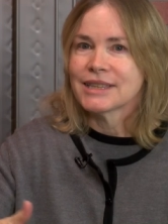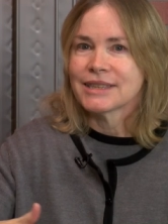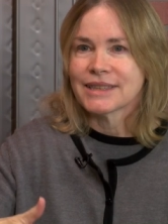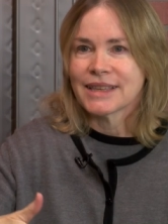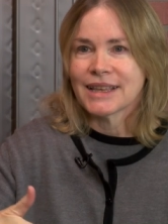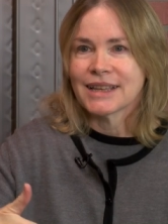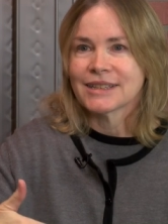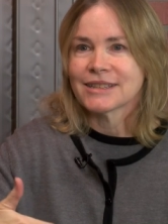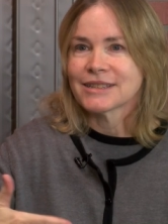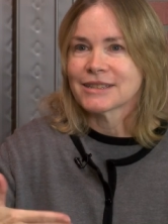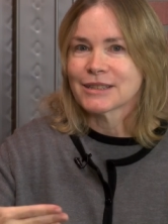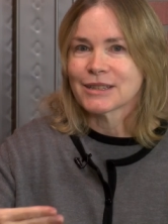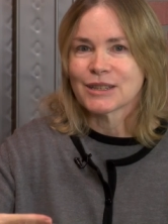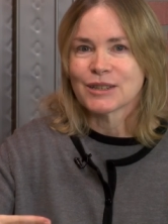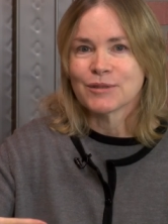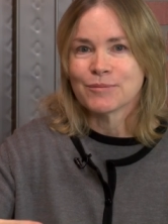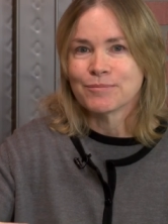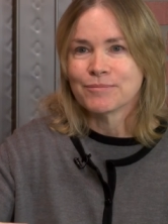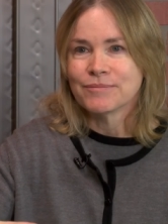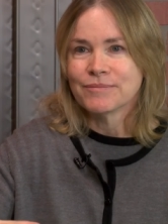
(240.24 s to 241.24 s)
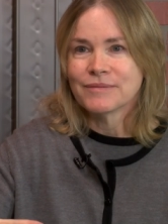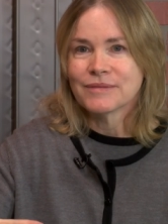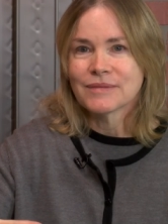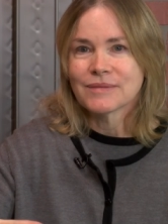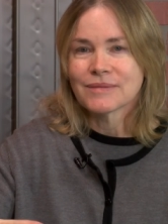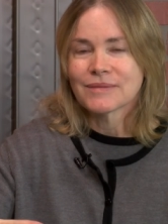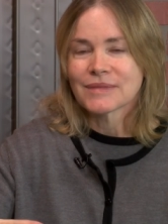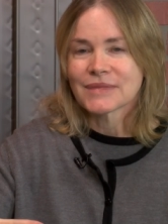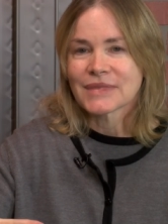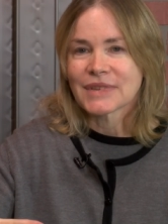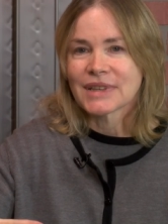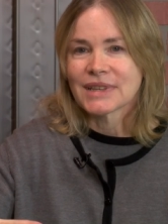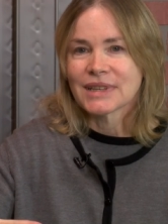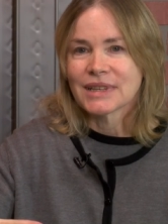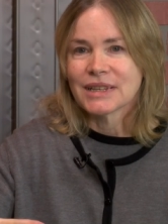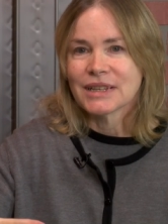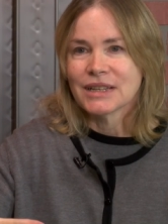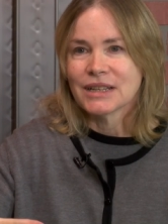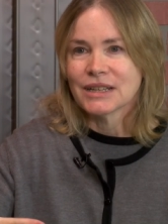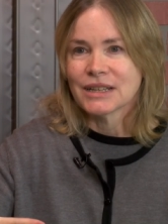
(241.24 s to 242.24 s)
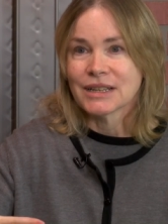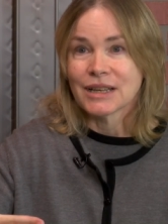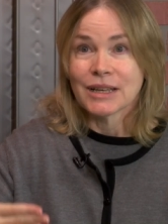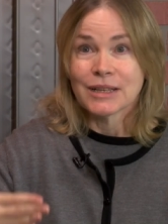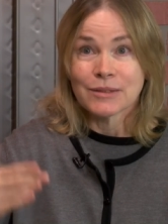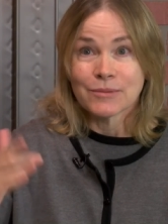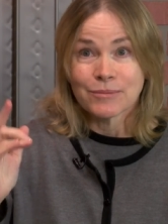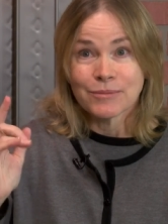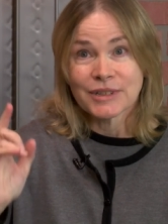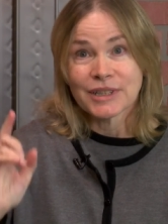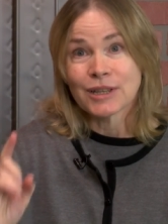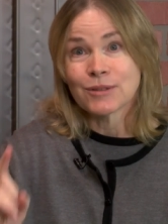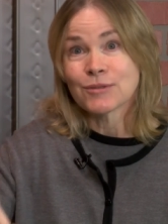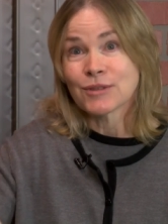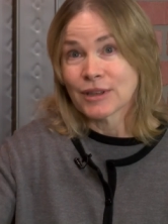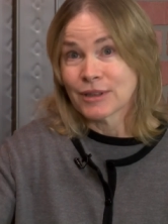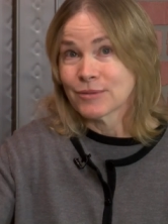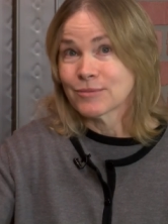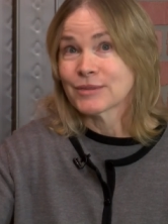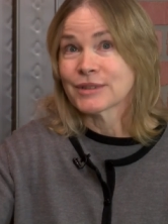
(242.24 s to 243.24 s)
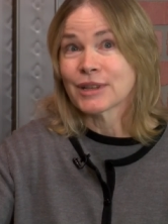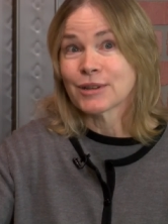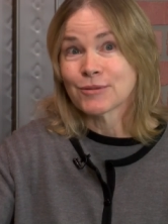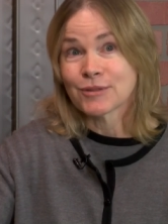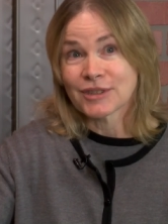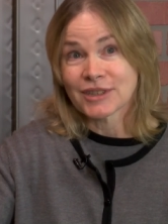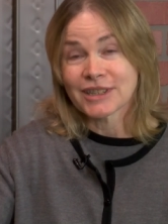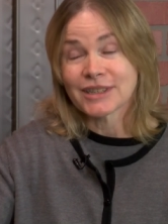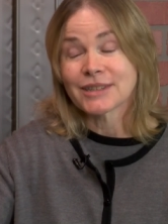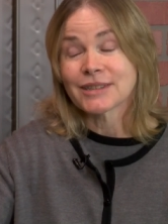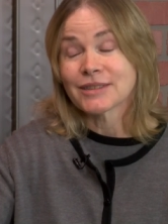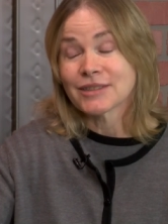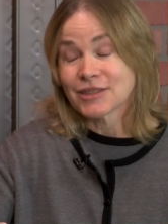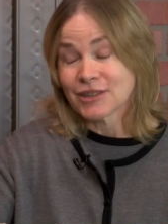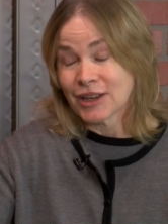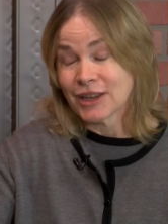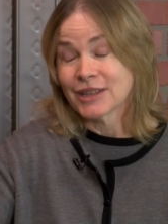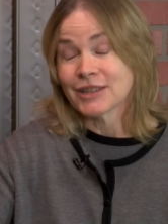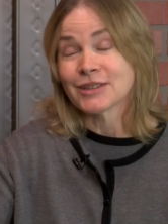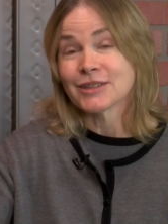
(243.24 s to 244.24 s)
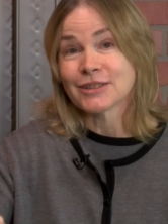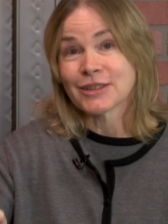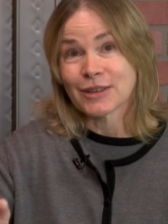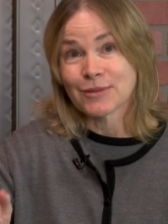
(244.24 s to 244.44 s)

that um, uh, I, when, I was, when I was a child.